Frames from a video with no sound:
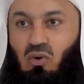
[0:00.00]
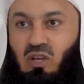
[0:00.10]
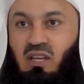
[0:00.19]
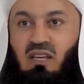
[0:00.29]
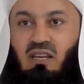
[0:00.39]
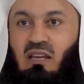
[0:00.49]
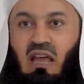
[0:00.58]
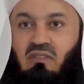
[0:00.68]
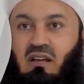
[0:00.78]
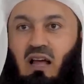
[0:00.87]
He didn't
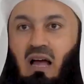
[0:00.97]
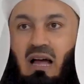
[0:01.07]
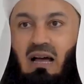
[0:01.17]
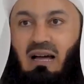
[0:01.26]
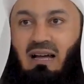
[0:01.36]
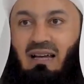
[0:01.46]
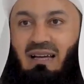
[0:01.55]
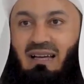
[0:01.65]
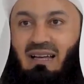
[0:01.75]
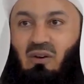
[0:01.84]
have a car.
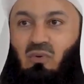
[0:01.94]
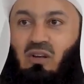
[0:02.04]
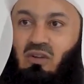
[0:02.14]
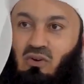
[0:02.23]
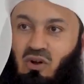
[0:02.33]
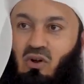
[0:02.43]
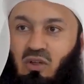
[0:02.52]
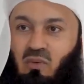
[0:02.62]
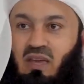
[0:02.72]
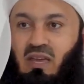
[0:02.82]
Will you go
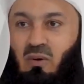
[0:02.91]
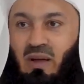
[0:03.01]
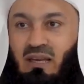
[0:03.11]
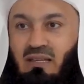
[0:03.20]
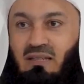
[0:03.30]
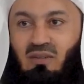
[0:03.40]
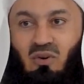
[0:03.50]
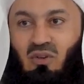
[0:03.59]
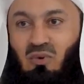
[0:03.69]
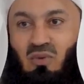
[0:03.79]
the way he went?
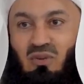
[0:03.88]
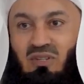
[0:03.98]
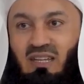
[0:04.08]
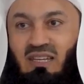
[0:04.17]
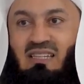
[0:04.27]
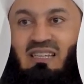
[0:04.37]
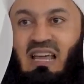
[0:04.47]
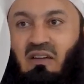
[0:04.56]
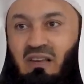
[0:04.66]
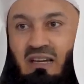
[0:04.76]
No, you won't. He doesn't
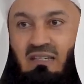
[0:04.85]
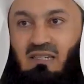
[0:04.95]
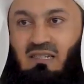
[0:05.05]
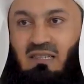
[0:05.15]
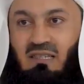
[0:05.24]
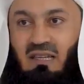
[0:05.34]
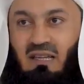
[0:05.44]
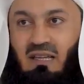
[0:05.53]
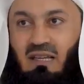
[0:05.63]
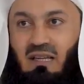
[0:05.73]
have electricity.
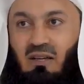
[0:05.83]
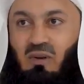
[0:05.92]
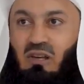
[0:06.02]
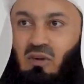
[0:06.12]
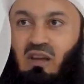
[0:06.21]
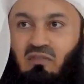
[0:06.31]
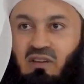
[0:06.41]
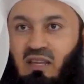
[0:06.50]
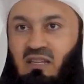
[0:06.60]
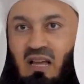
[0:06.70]
Will you live
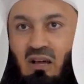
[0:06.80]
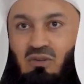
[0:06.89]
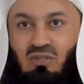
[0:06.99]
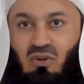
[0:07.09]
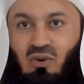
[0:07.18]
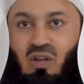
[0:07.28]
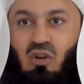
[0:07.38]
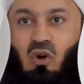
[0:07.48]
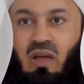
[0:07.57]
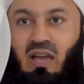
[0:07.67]
in his house? No,
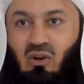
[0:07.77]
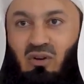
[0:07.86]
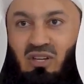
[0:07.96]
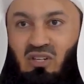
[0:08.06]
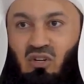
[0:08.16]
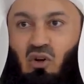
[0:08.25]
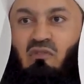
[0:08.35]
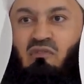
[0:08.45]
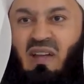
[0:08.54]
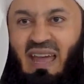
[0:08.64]
no air condition,
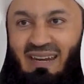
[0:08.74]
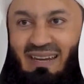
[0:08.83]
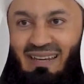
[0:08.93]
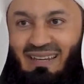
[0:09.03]
no fan,